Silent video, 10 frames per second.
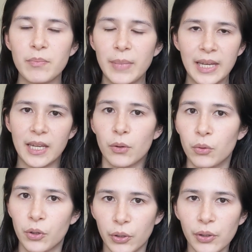making it
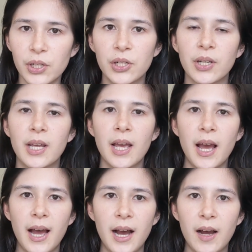all good.
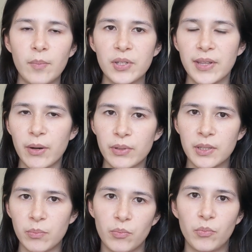So that
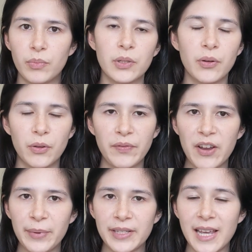was sort of the
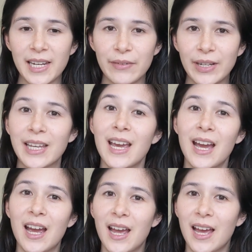5 minutes that evening.
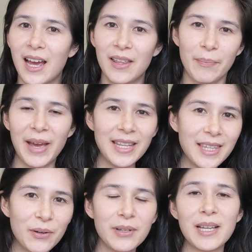Bad
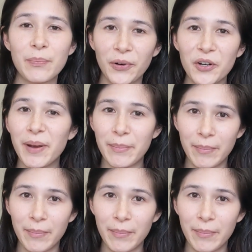thing was I broke my